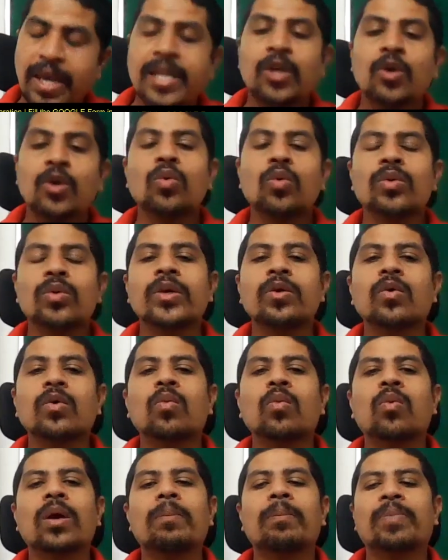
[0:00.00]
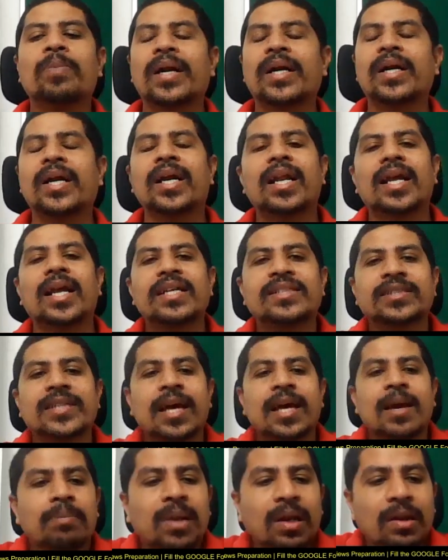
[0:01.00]
Can you give one practical
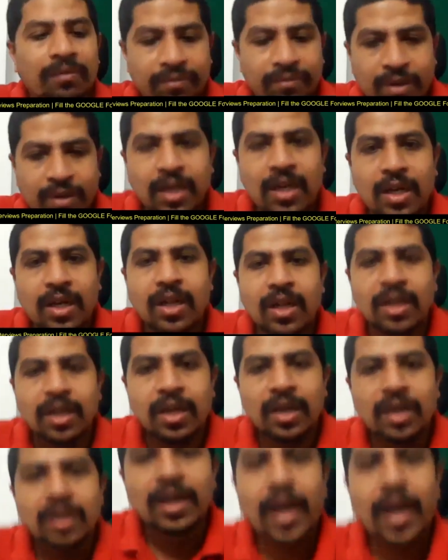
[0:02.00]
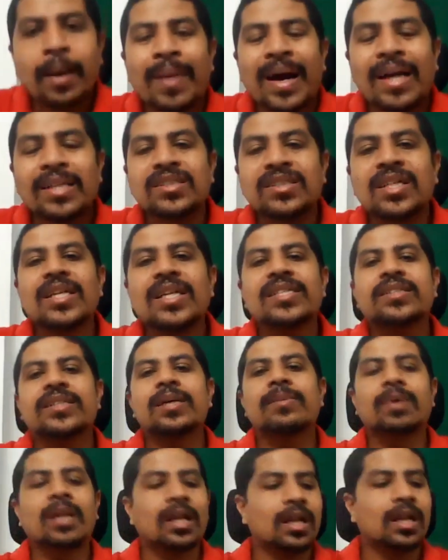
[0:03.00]
example for a marginally
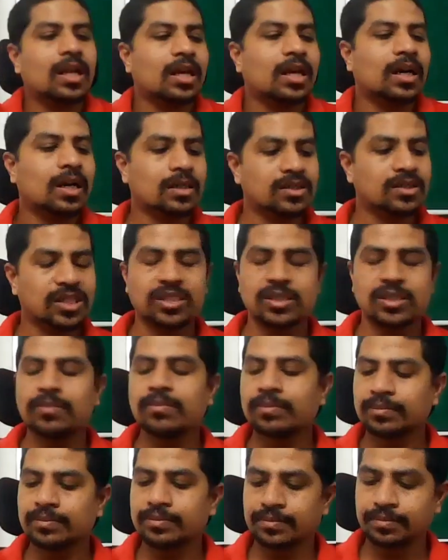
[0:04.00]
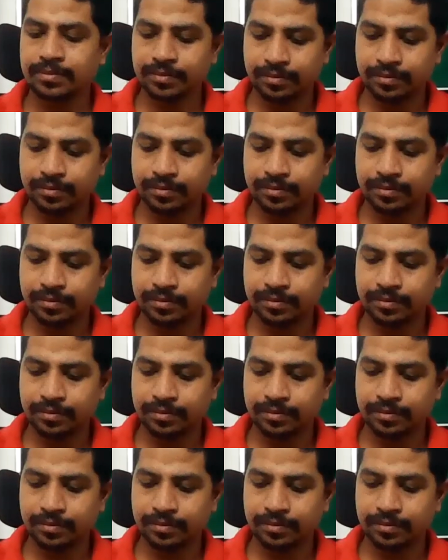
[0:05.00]
stable uh, system?